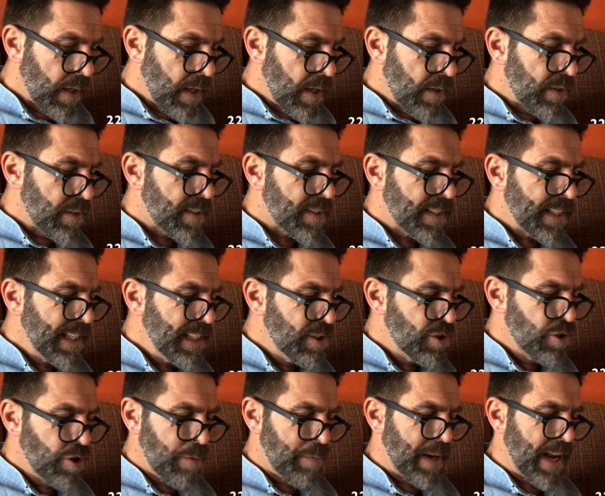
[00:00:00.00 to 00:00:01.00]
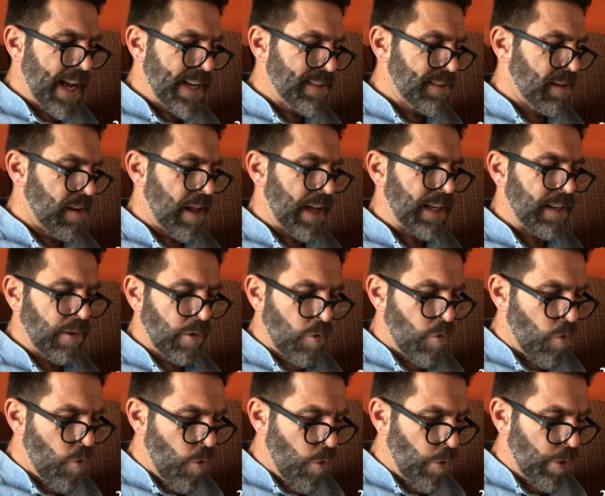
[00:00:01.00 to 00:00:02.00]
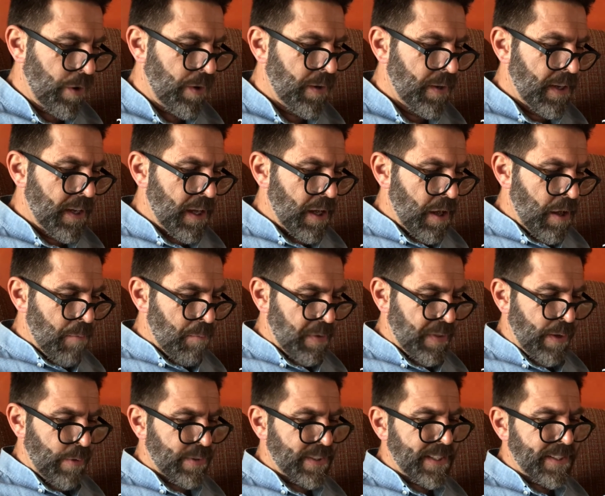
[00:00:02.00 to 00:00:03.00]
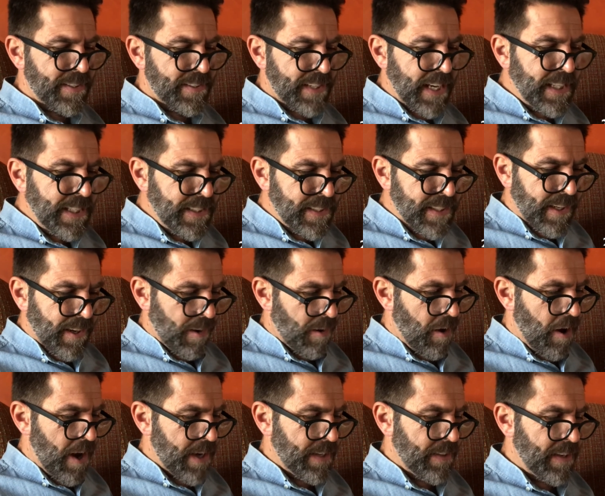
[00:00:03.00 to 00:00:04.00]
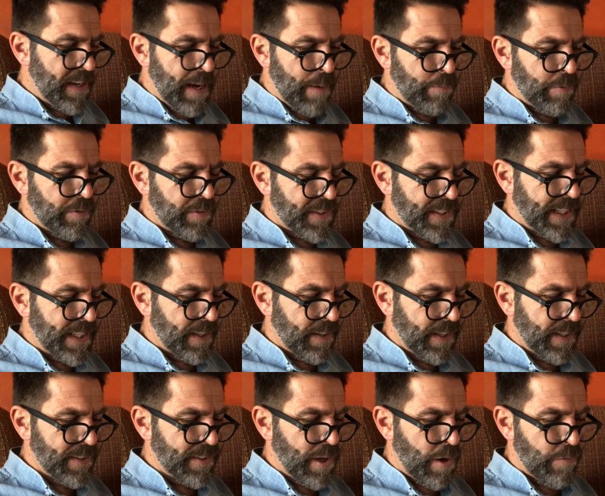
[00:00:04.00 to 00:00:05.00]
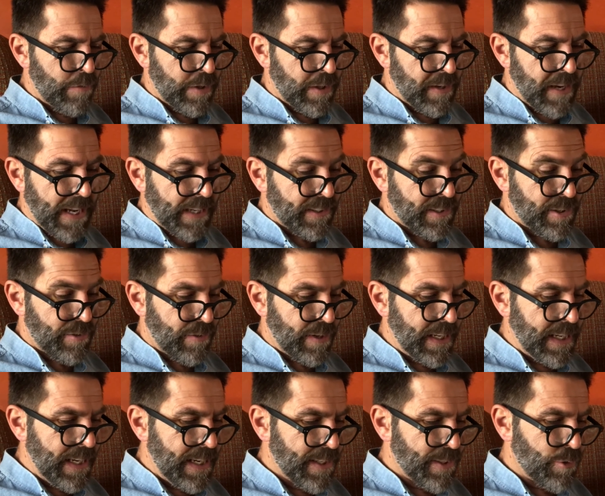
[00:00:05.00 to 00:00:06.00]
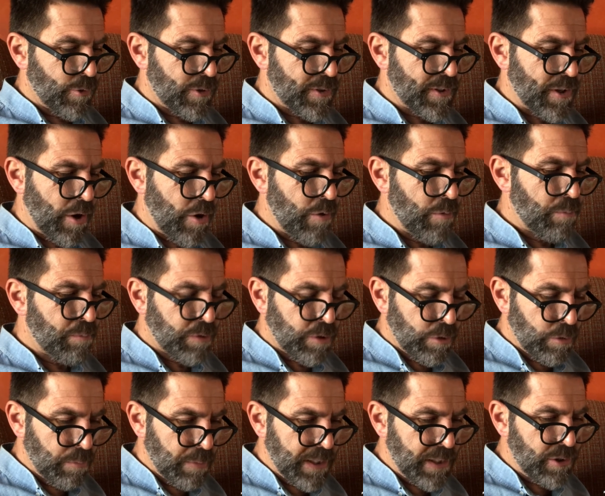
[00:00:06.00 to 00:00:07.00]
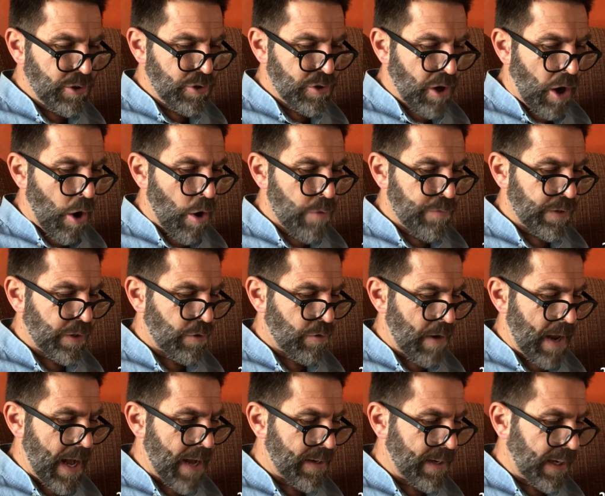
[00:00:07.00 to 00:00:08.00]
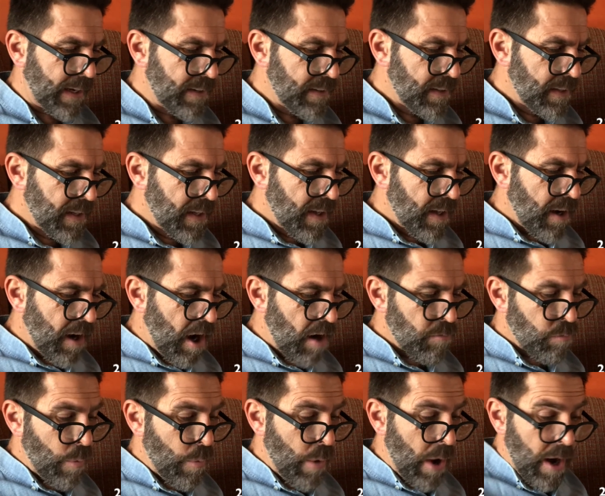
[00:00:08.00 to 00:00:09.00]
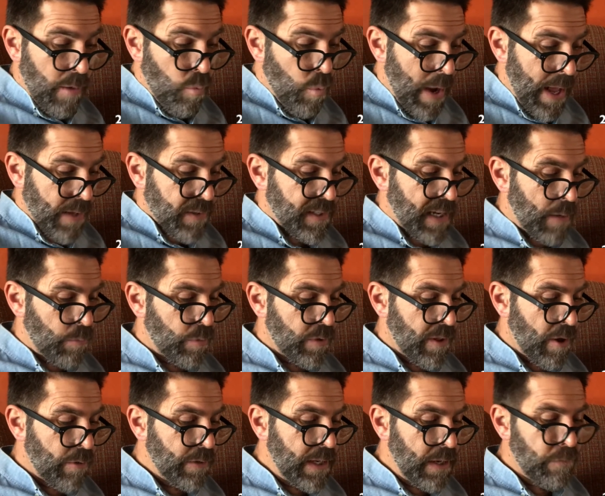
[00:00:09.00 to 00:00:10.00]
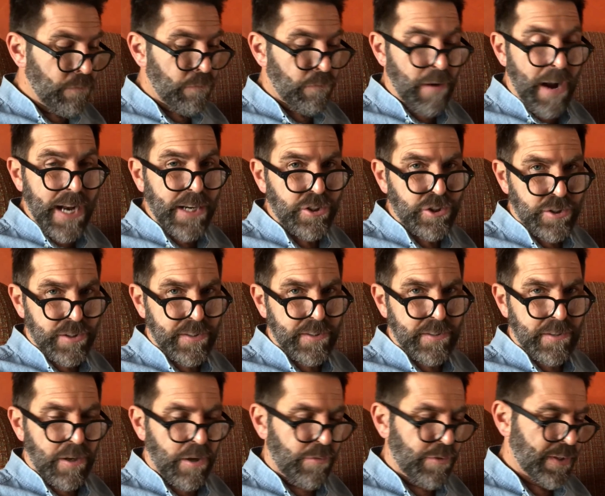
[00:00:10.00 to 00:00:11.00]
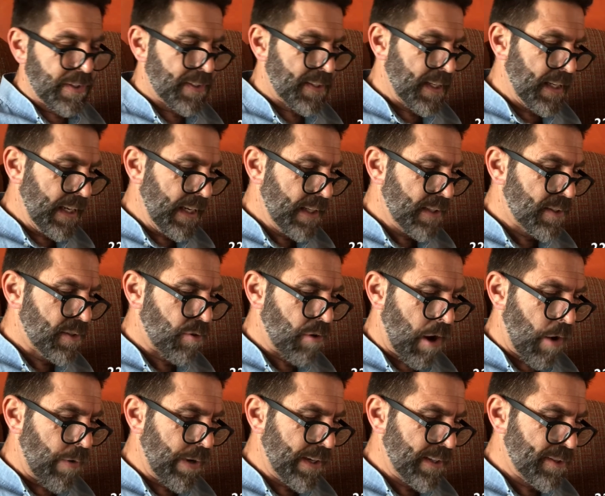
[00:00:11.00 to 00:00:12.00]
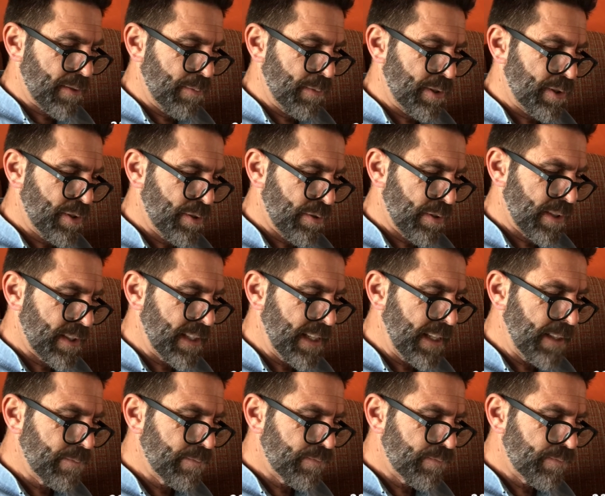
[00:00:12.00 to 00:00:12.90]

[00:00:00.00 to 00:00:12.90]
the seed germinated like lawn, but there was a steady decline in the number of seedlings over the next 3 years or so, probably due to overcrowding. I wound up with only a fraction of the seeds growing to maturity.